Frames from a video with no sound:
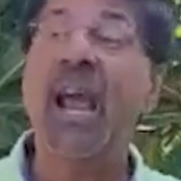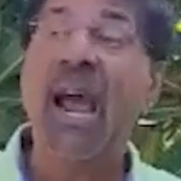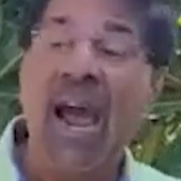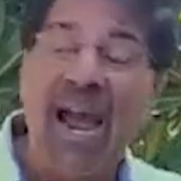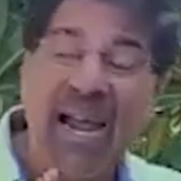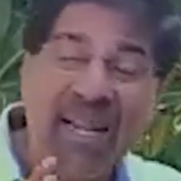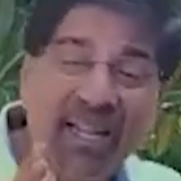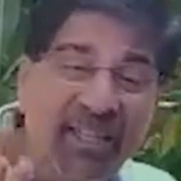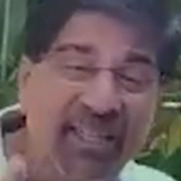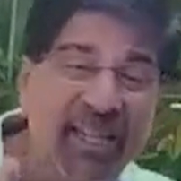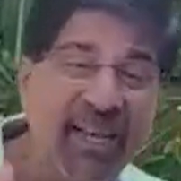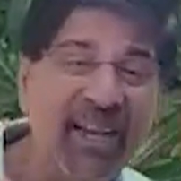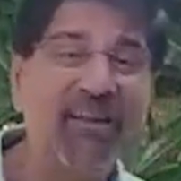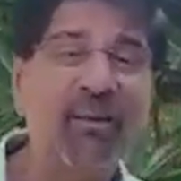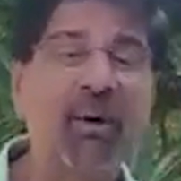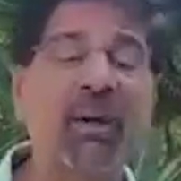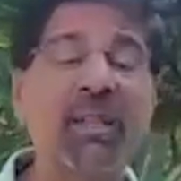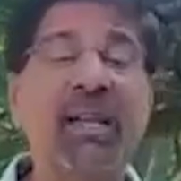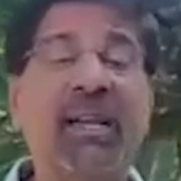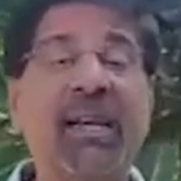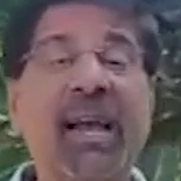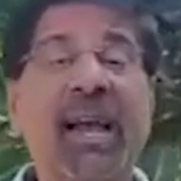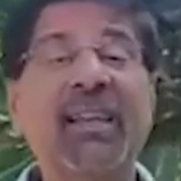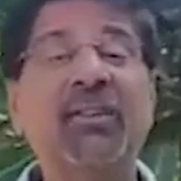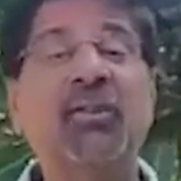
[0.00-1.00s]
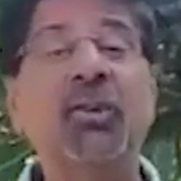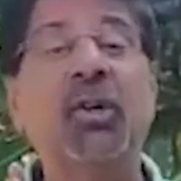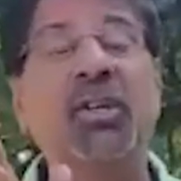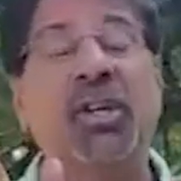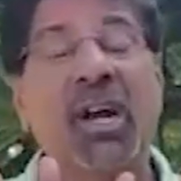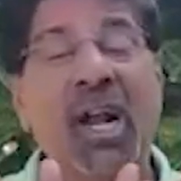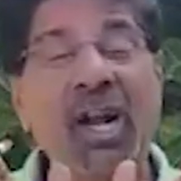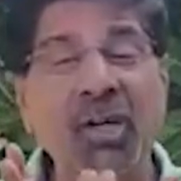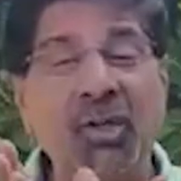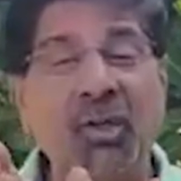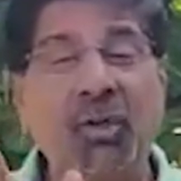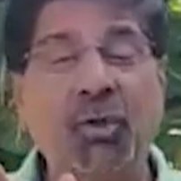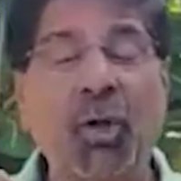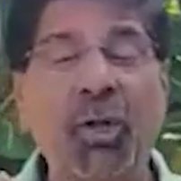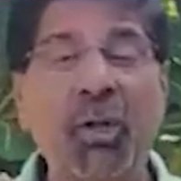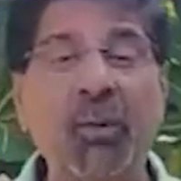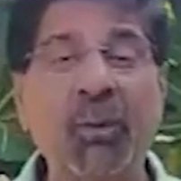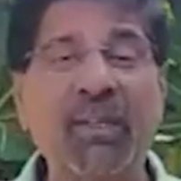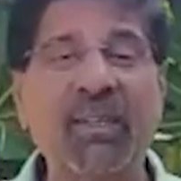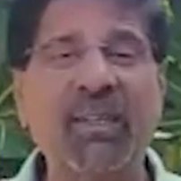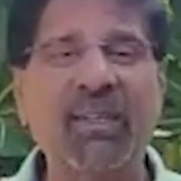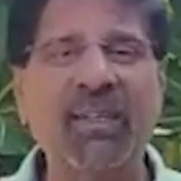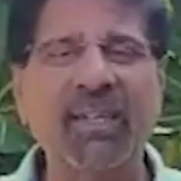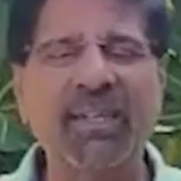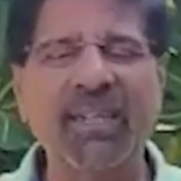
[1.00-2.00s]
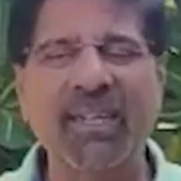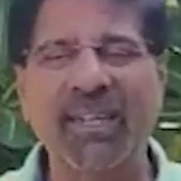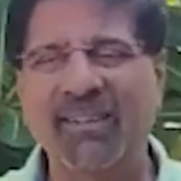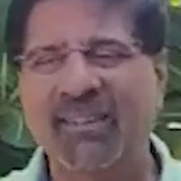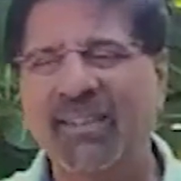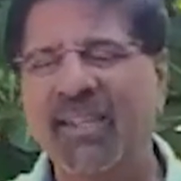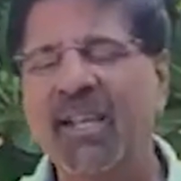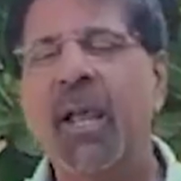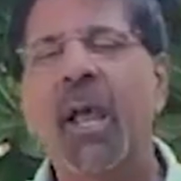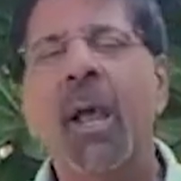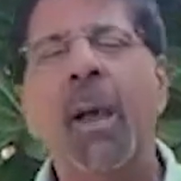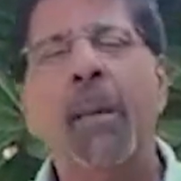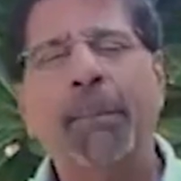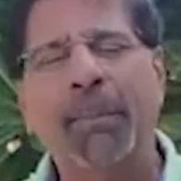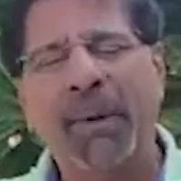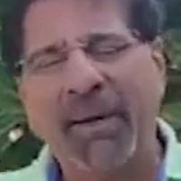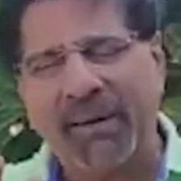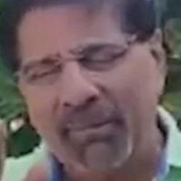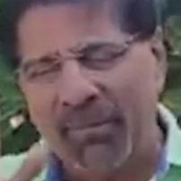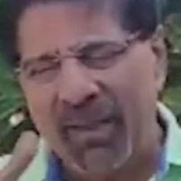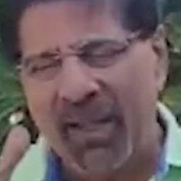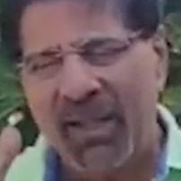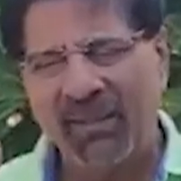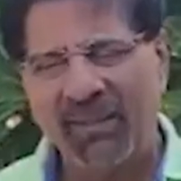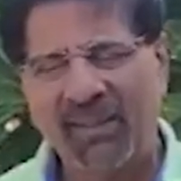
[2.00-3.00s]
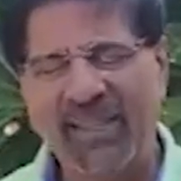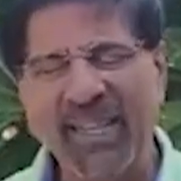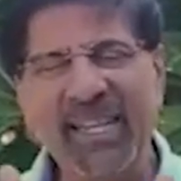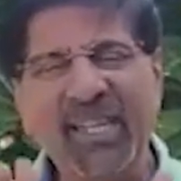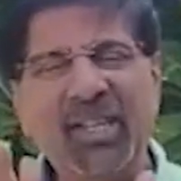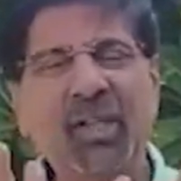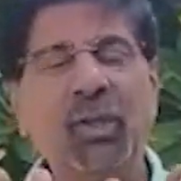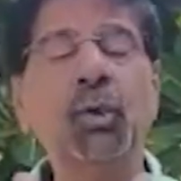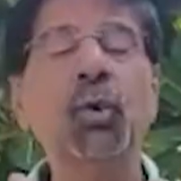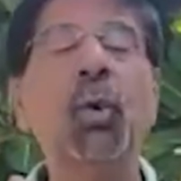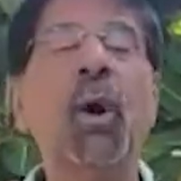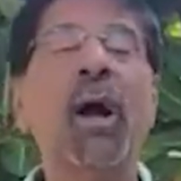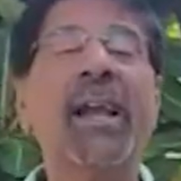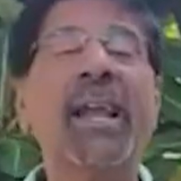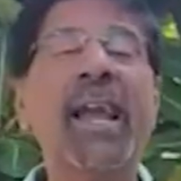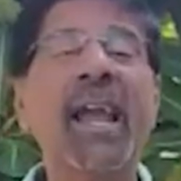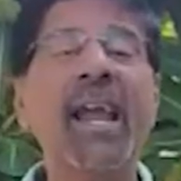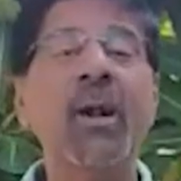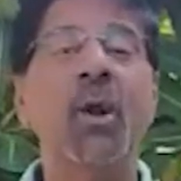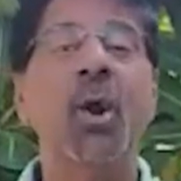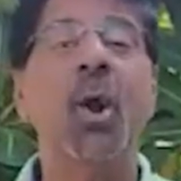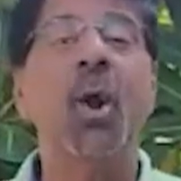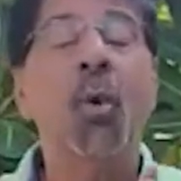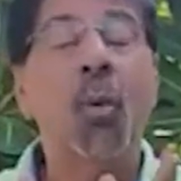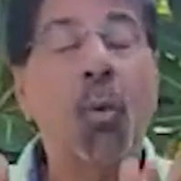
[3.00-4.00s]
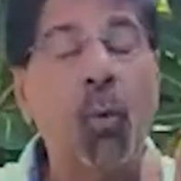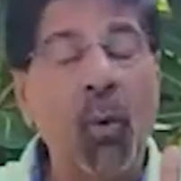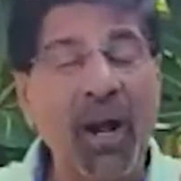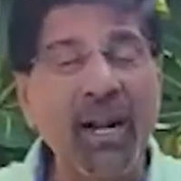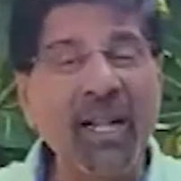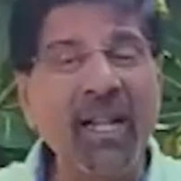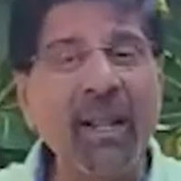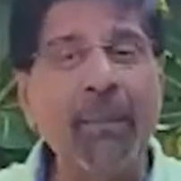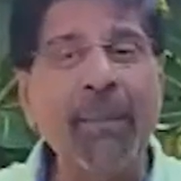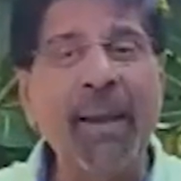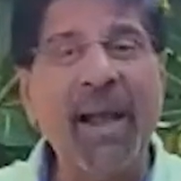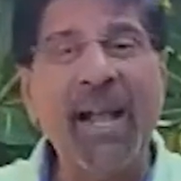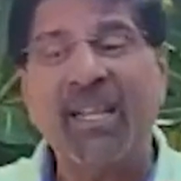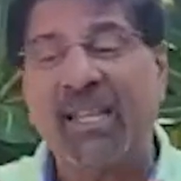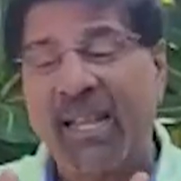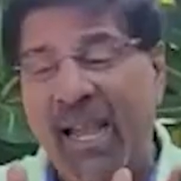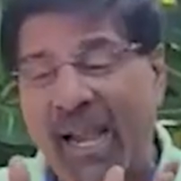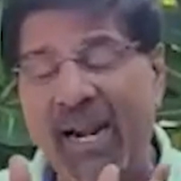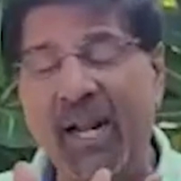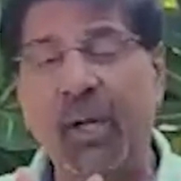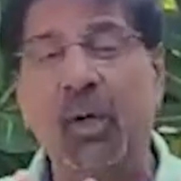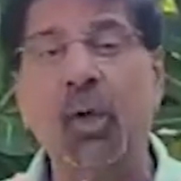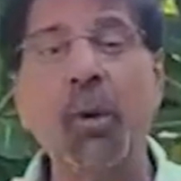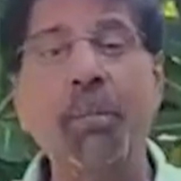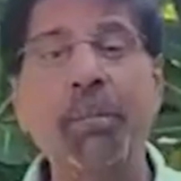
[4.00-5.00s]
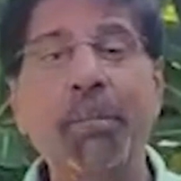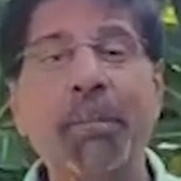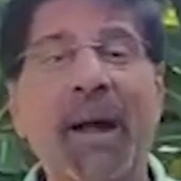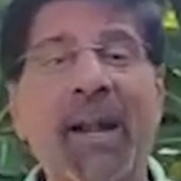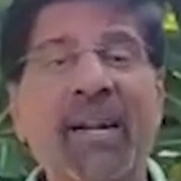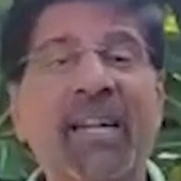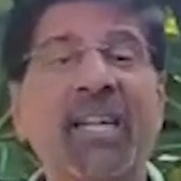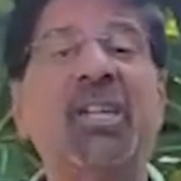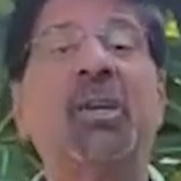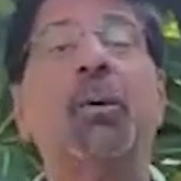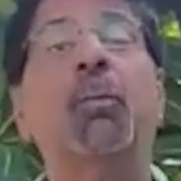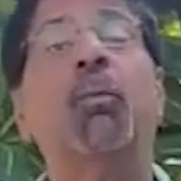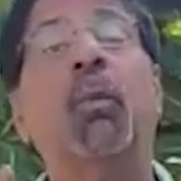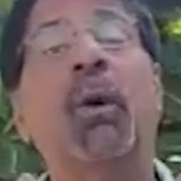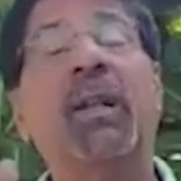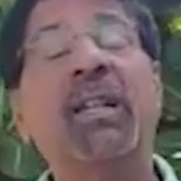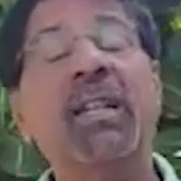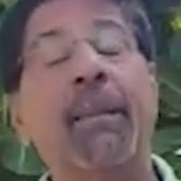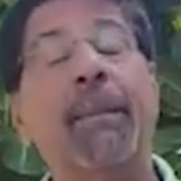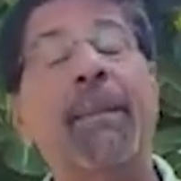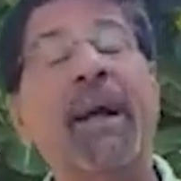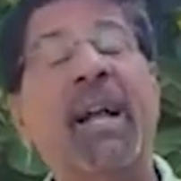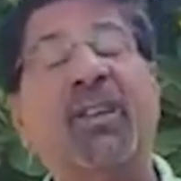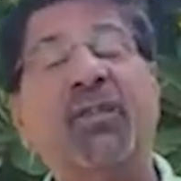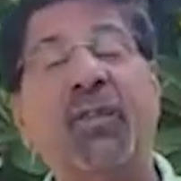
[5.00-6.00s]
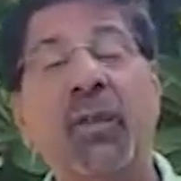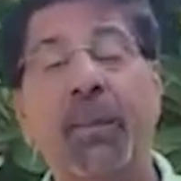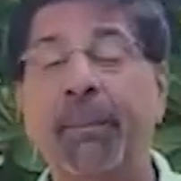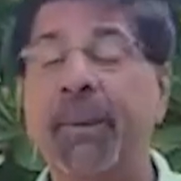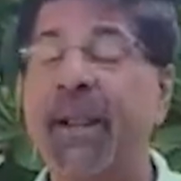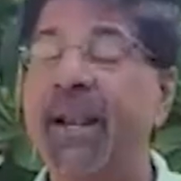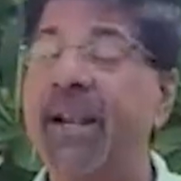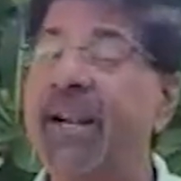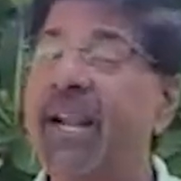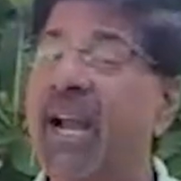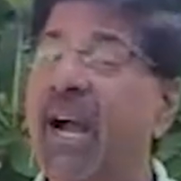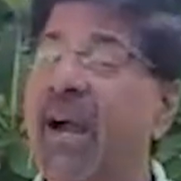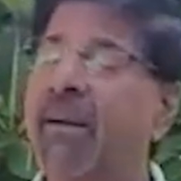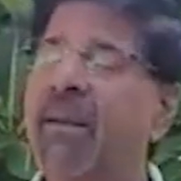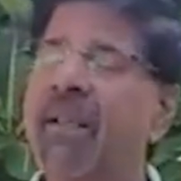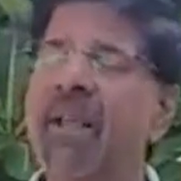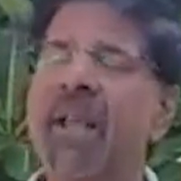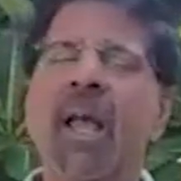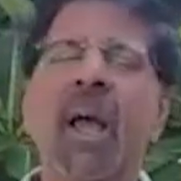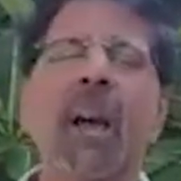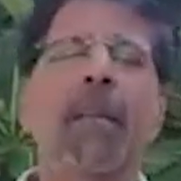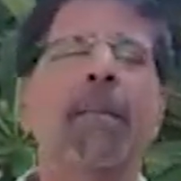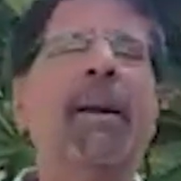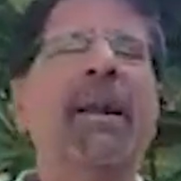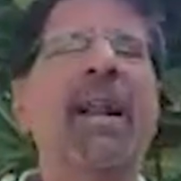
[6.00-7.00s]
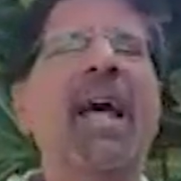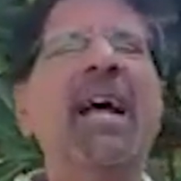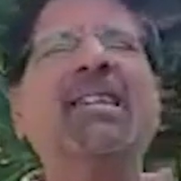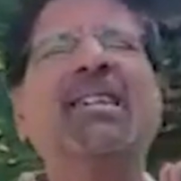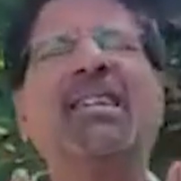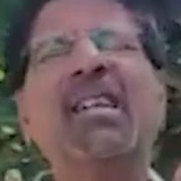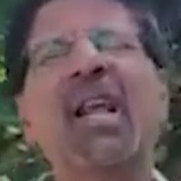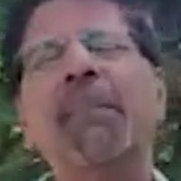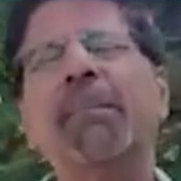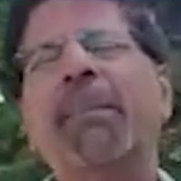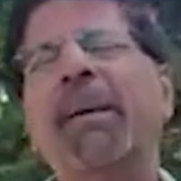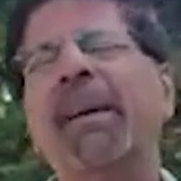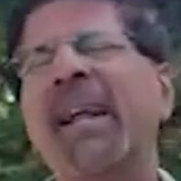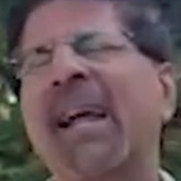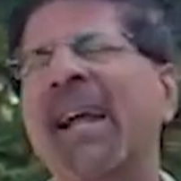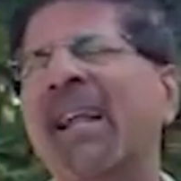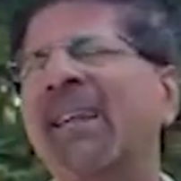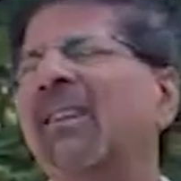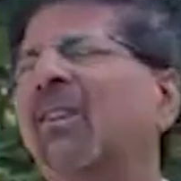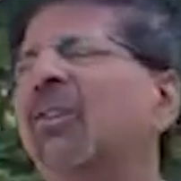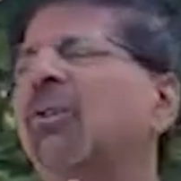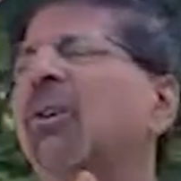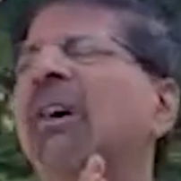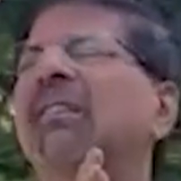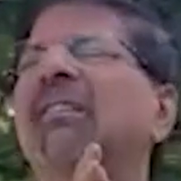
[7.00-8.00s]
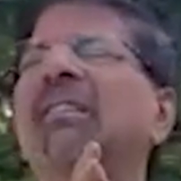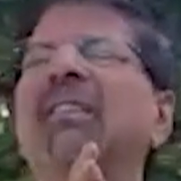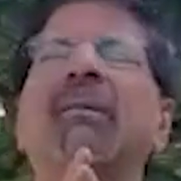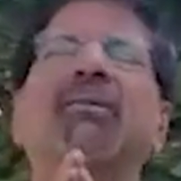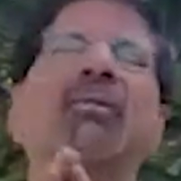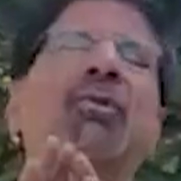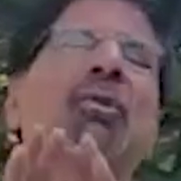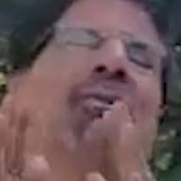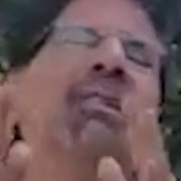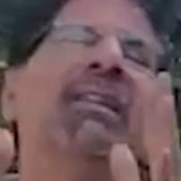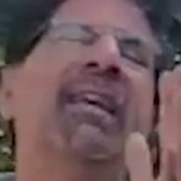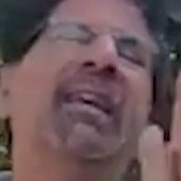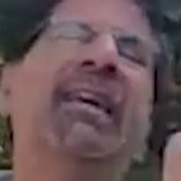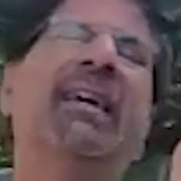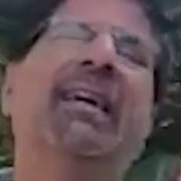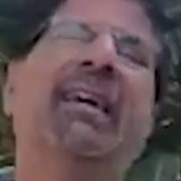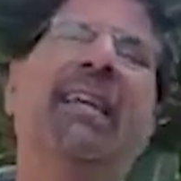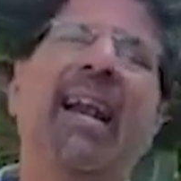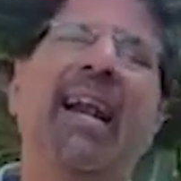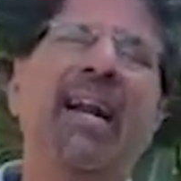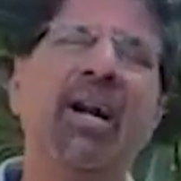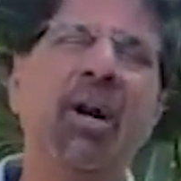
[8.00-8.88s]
and they were the guys who controlled the West Indians. But these two again won the match, had a good partnership, won the match for India. But Akshar Patel, you are still losing great